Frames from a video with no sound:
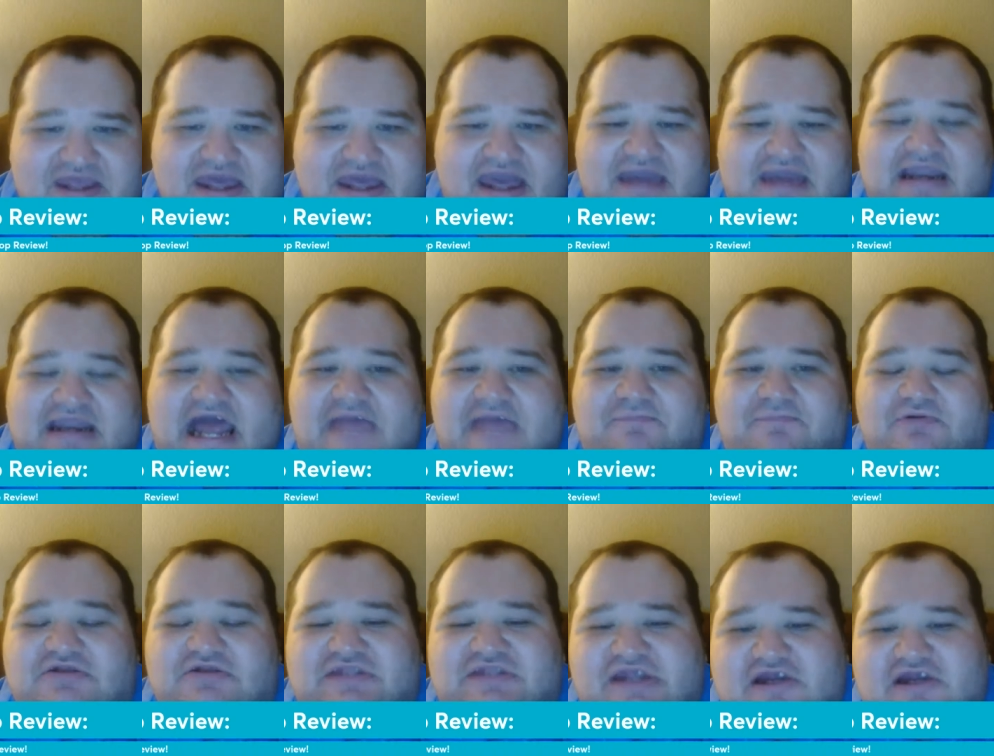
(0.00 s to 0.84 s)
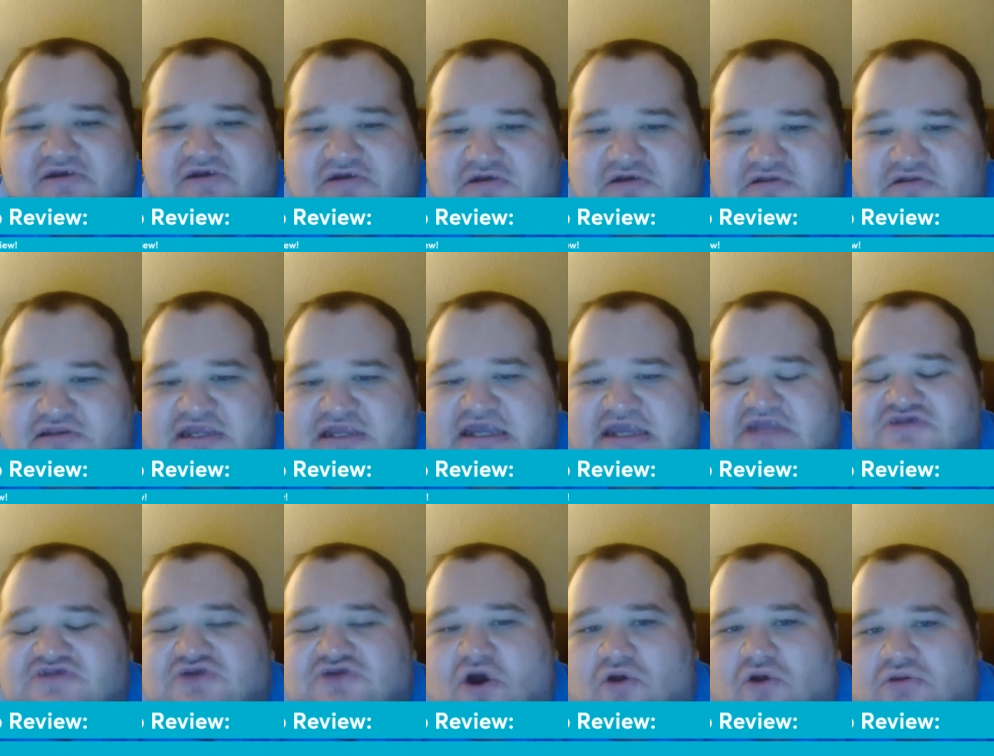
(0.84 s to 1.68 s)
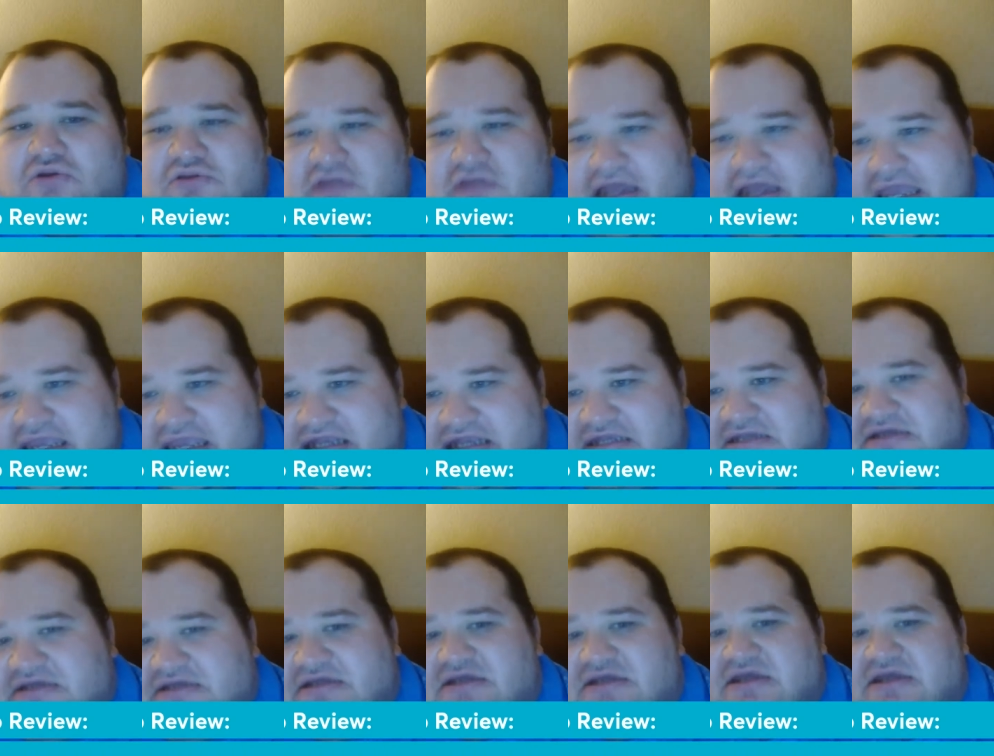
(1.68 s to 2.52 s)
And I particularly don't like